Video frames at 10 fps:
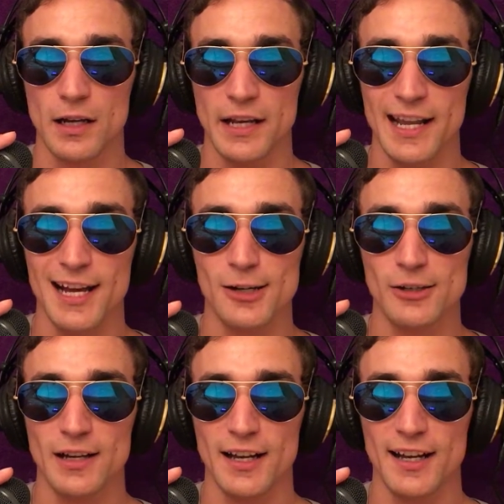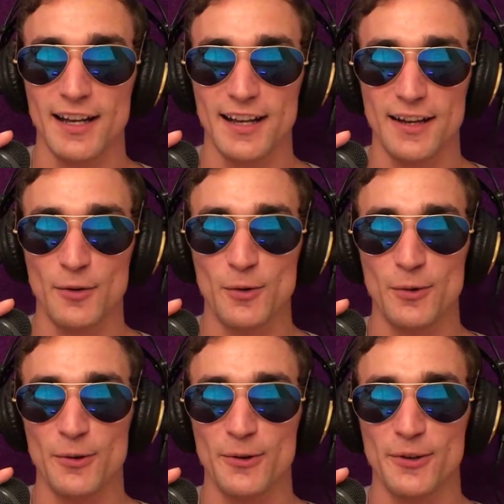And now,
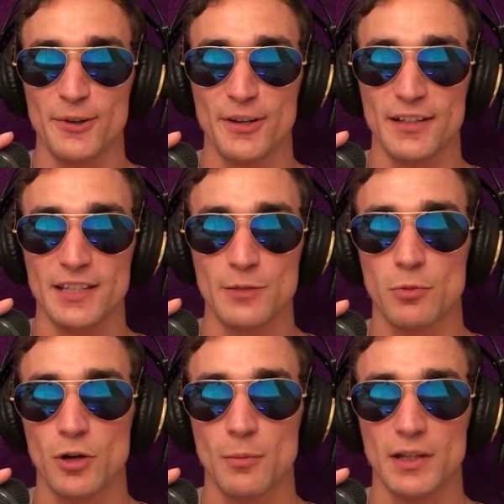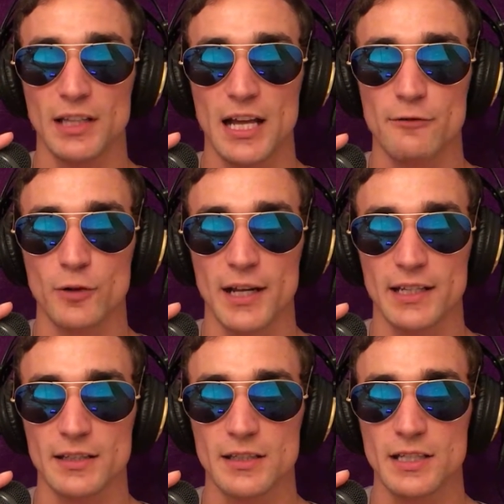at this point in my life, when I
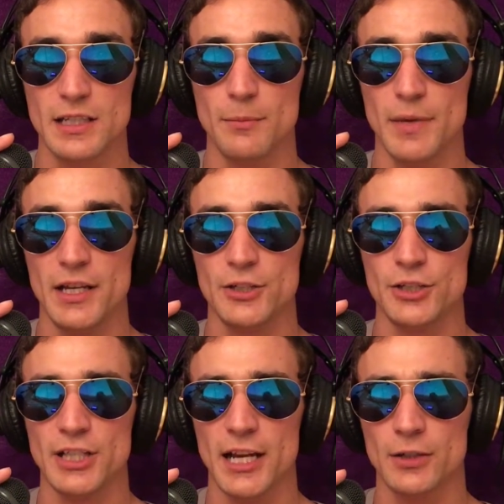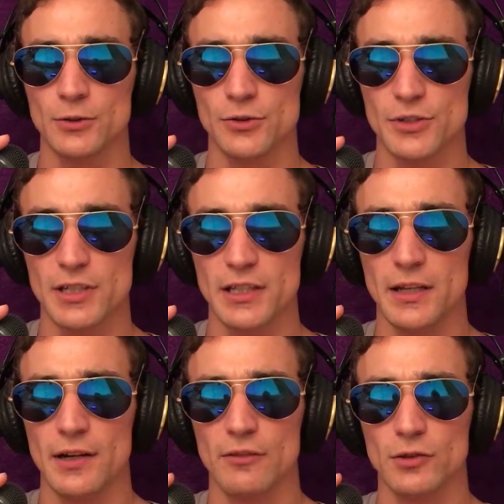can see the major cycles in
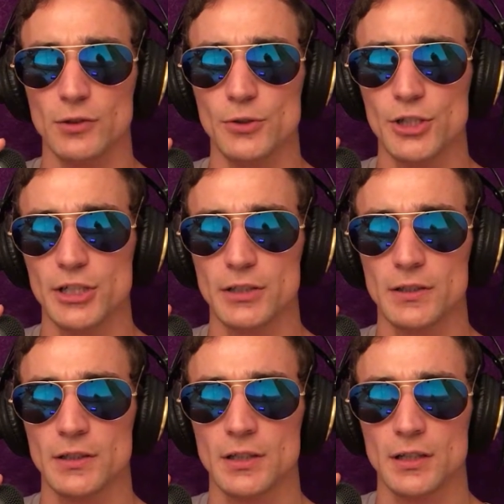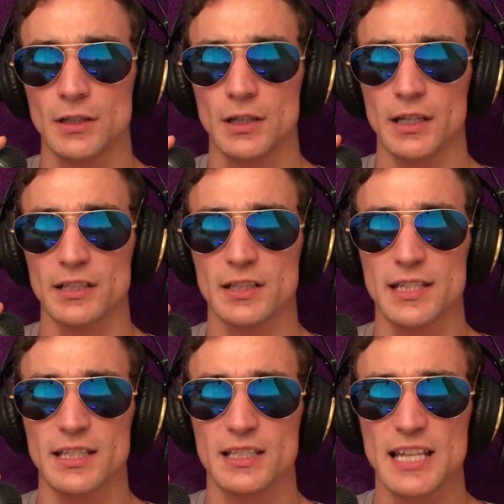their evolution, I can
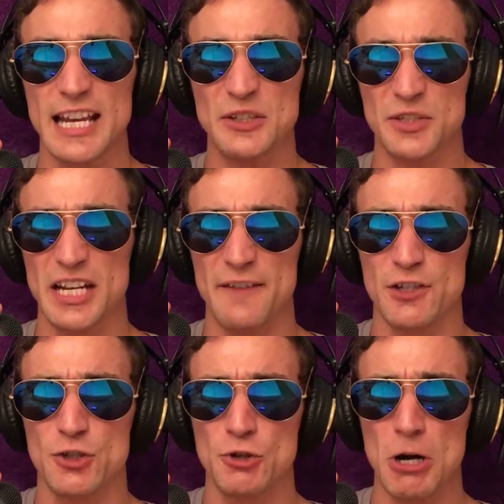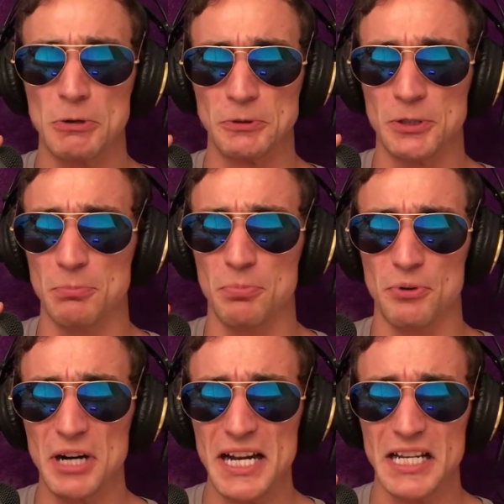see the cycles that I've struggled to
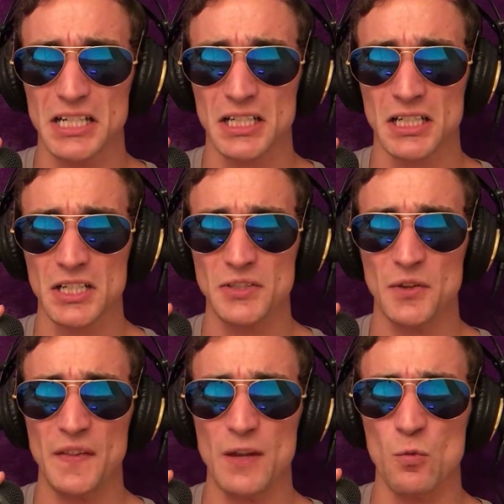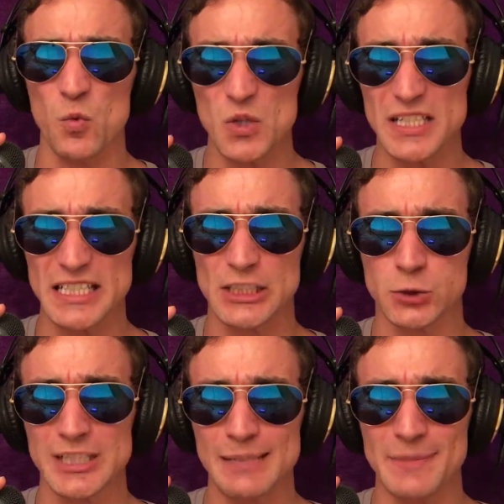break so that they wouldn't
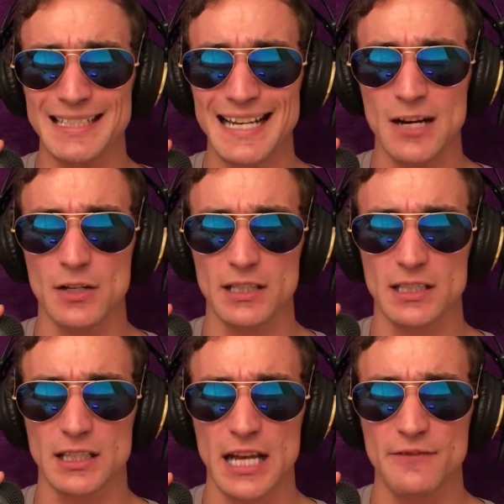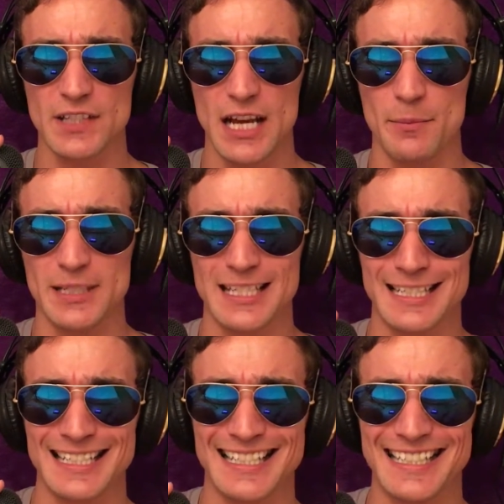trap me down in this lifetime, and I
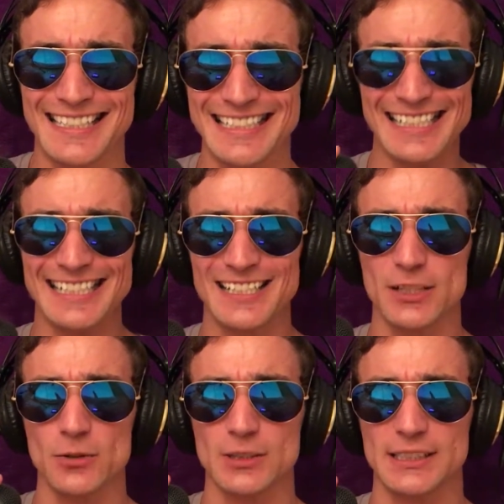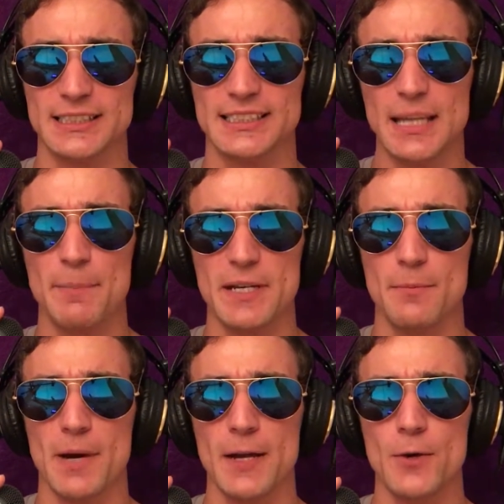could get out of those and step
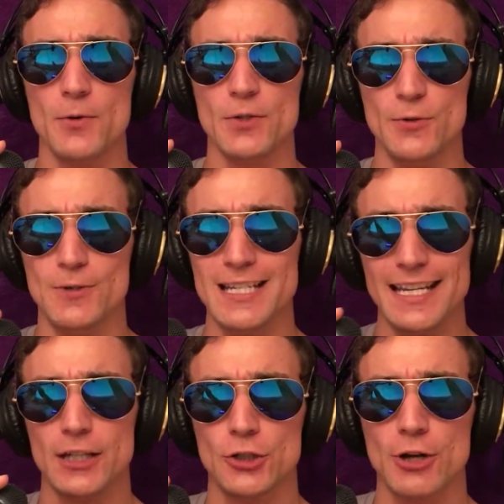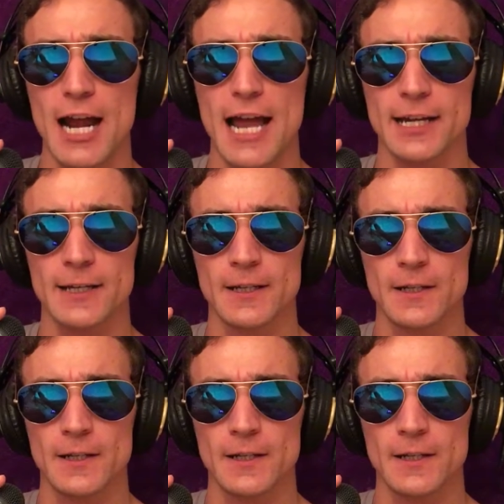into my own unique track